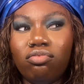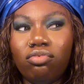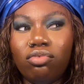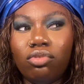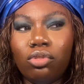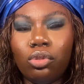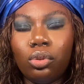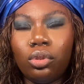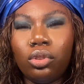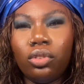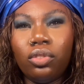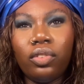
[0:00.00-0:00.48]

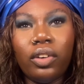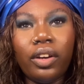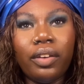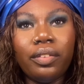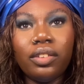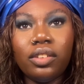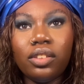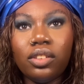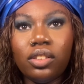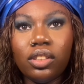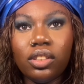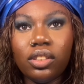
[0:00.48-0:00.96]
or 5
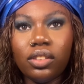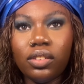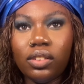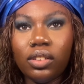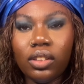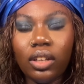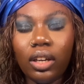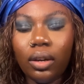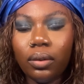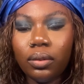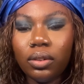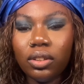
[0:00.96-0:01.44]
to 6
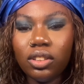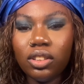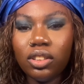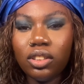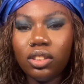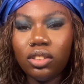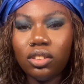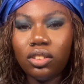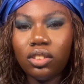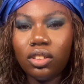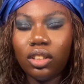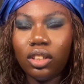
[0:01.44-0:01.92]

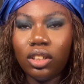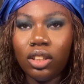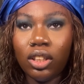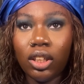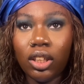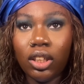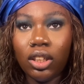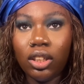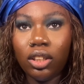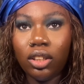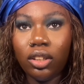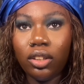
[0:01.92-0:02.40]
hours
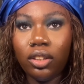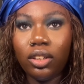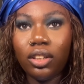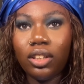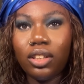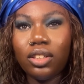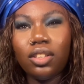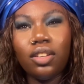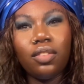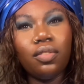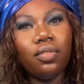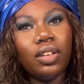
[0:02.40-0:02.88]
later.
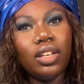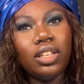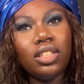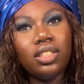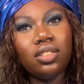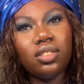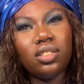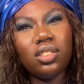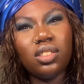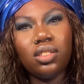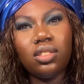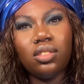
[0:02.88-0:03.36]
The
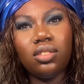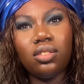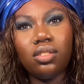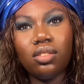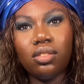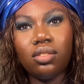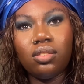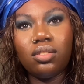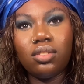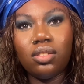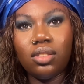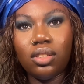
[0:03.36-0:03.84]
face is
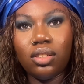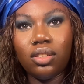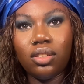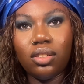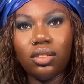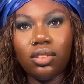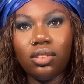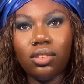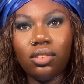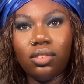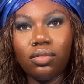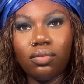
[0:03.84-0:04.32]
still
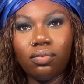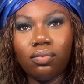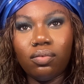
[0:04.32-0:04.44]
sitting.